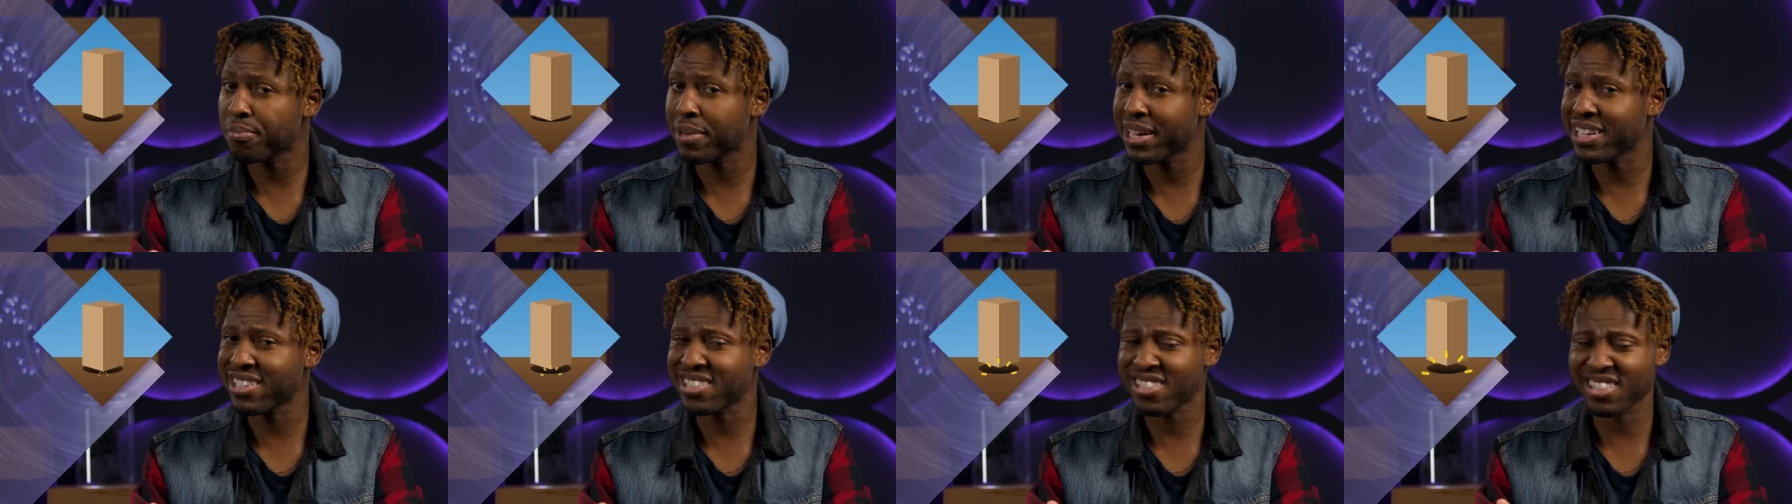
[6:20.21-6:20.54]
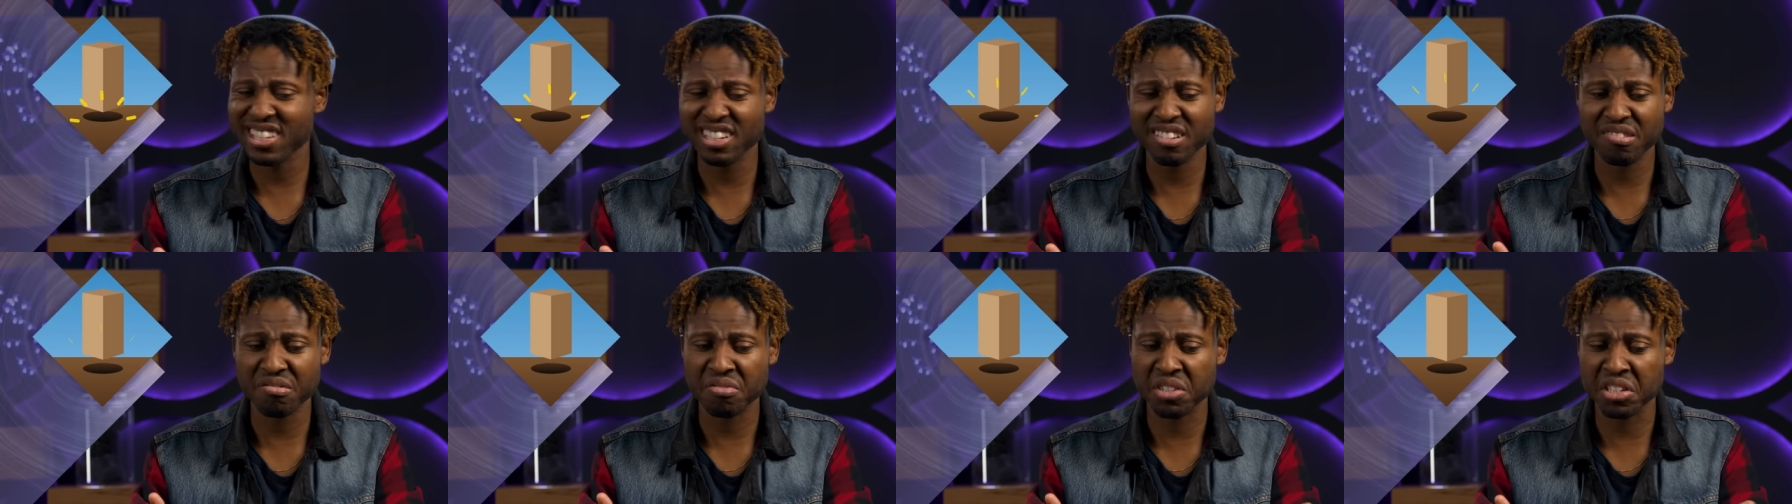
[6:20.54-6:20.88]
bits
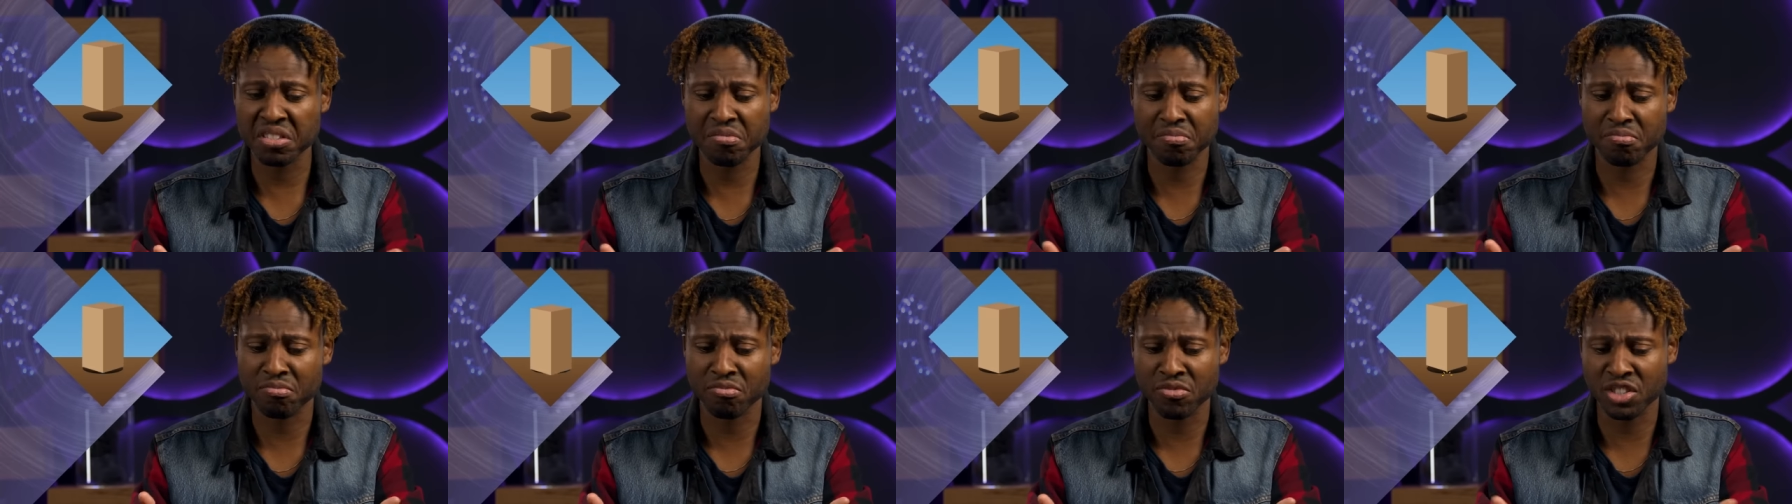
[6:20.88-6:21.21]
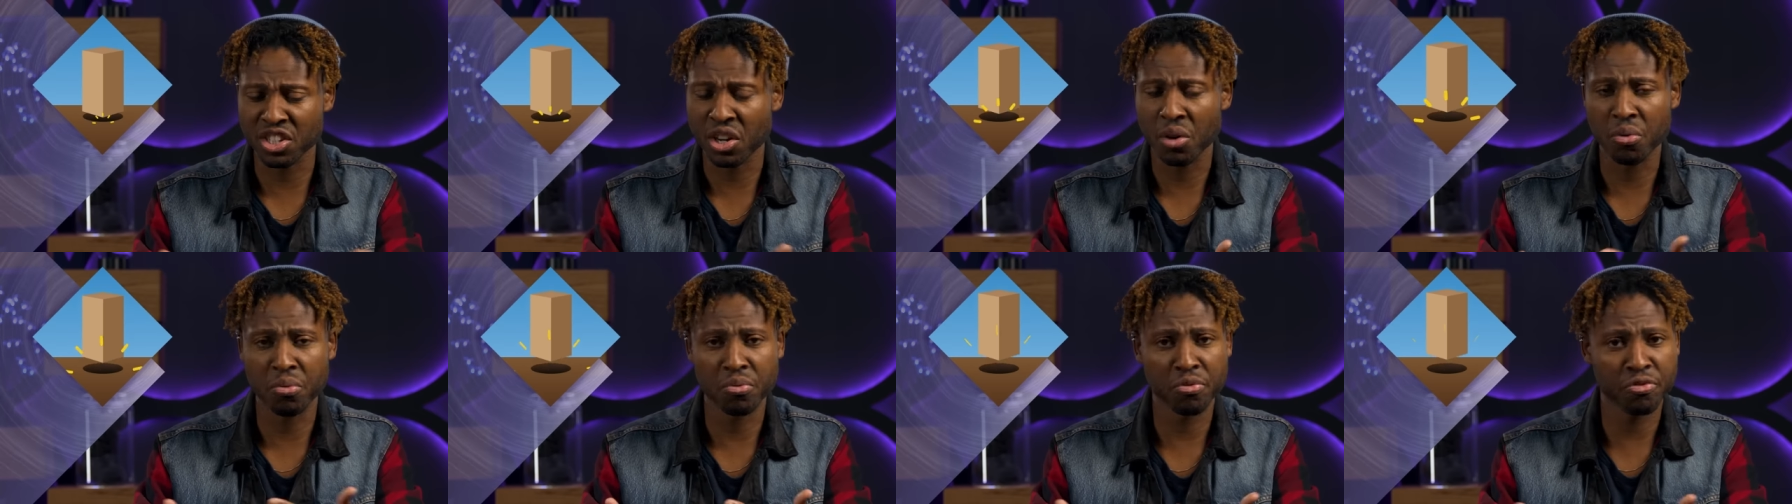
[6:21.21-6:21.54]
that just
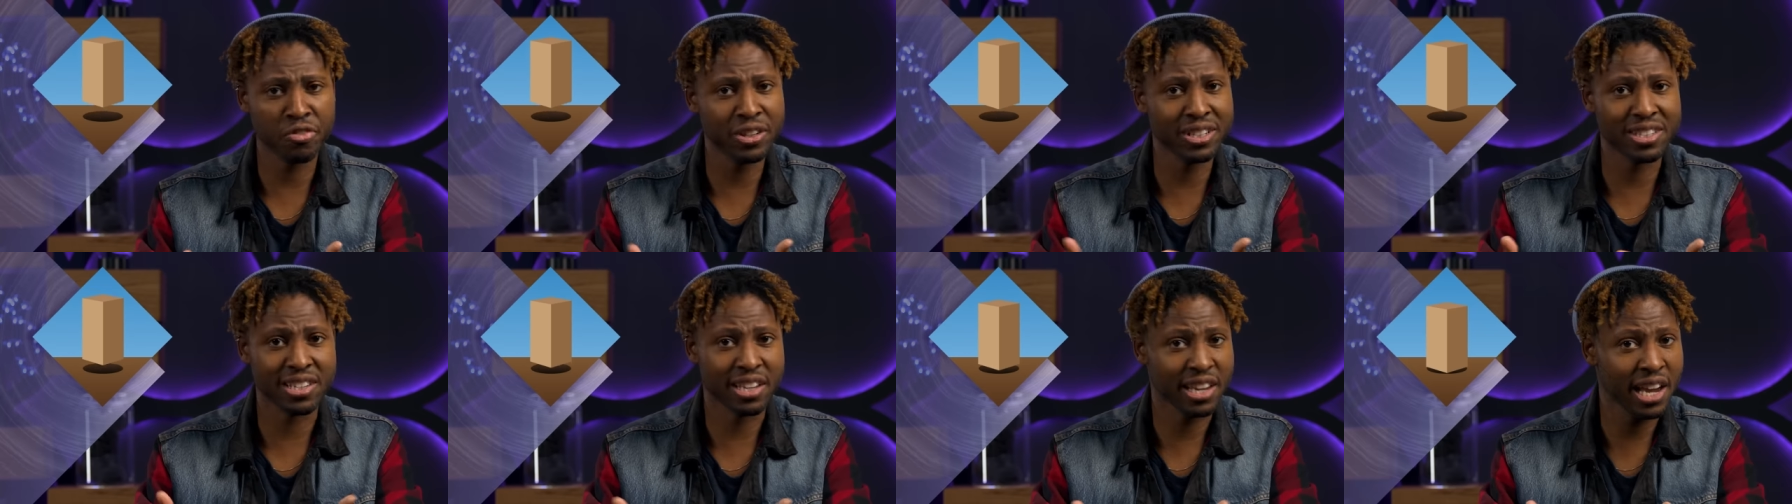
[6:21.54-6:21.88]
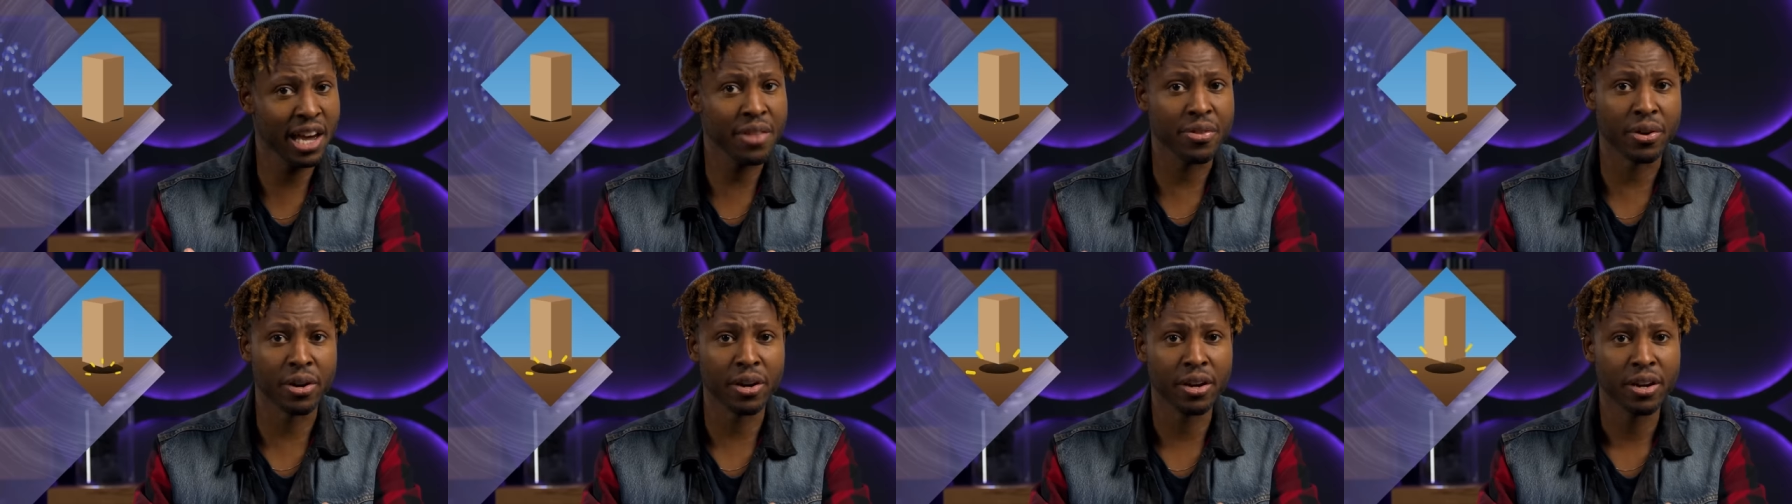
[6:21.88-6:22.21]
don't fit
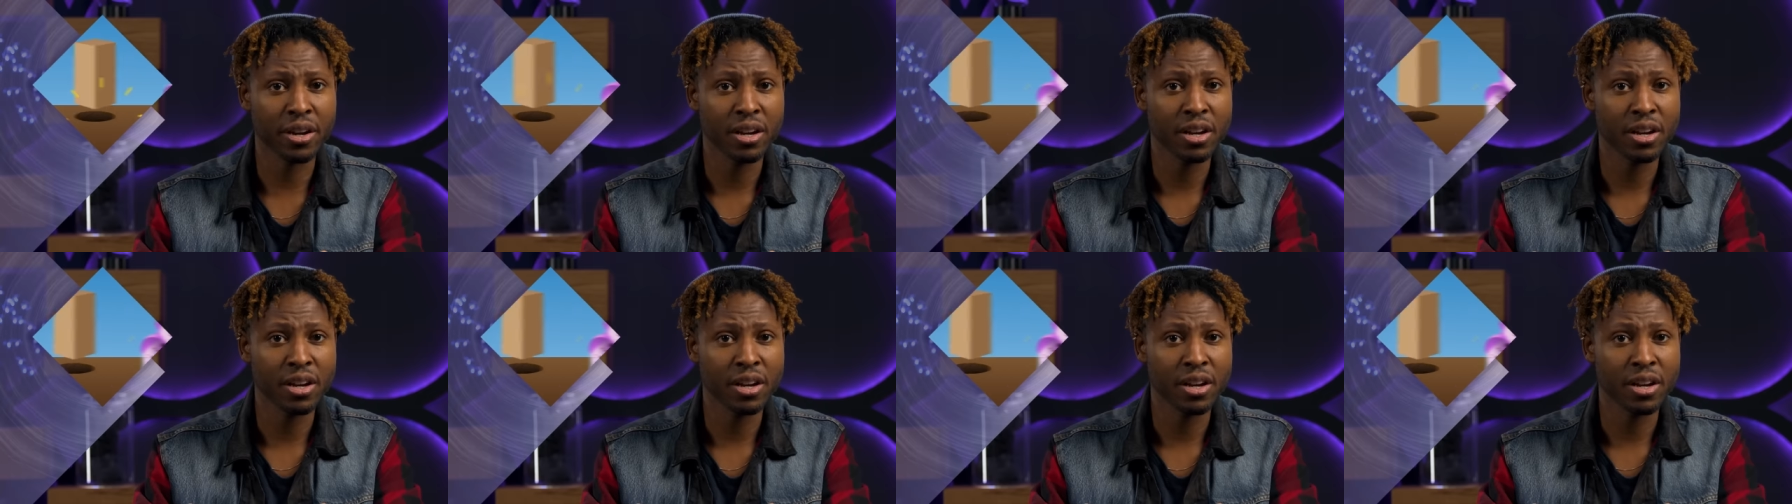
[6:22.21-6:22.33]
together.